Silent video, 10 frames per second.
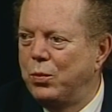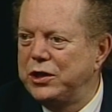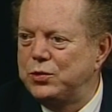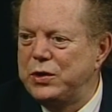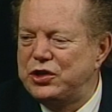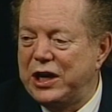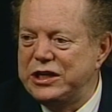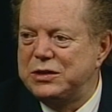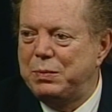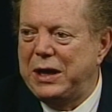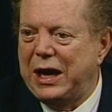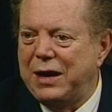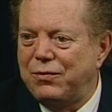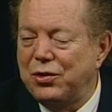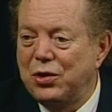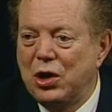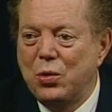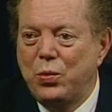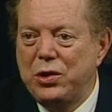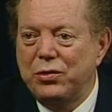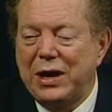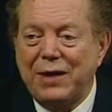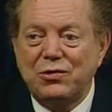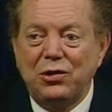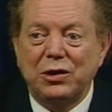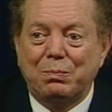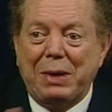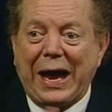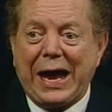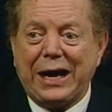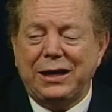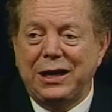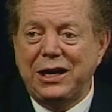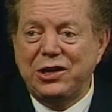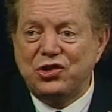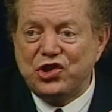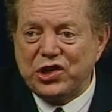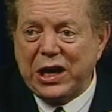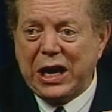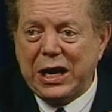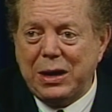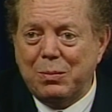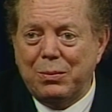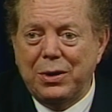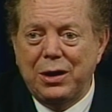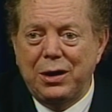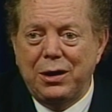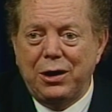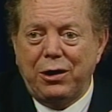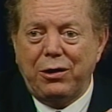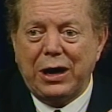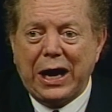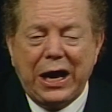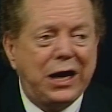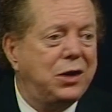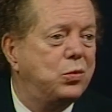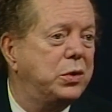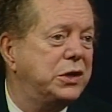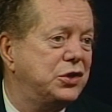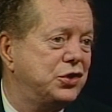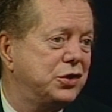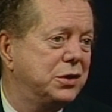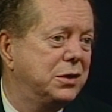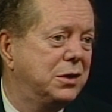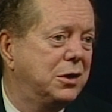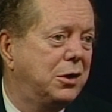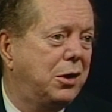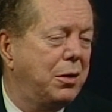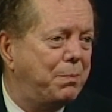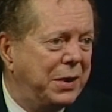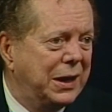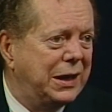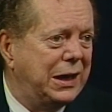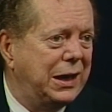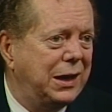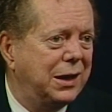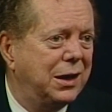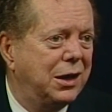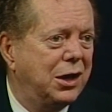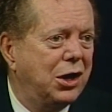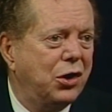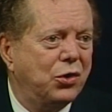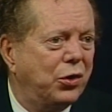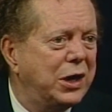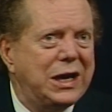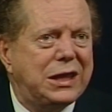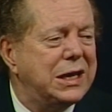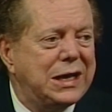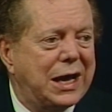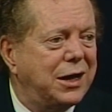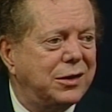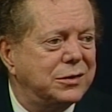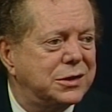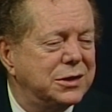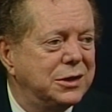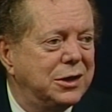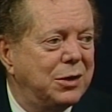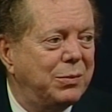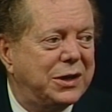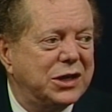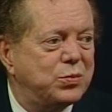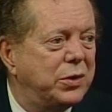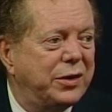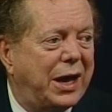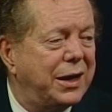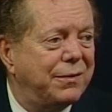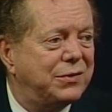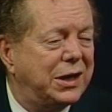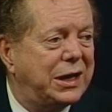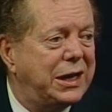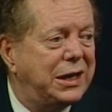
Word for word: And once we change the behavior, we don't have to look back in shame or anguish or pity nor anything else because we will not have